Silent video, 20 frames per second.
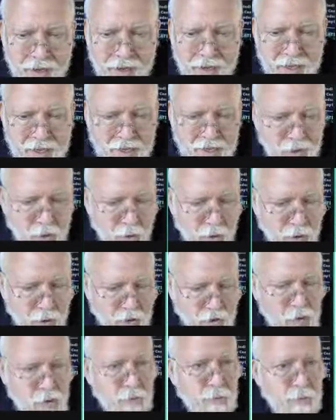it is going
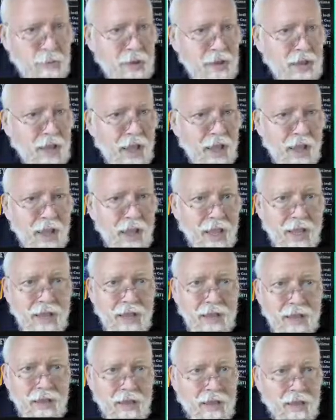to be
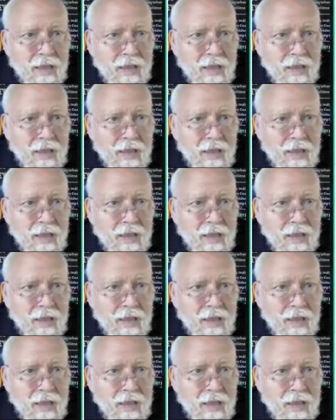a,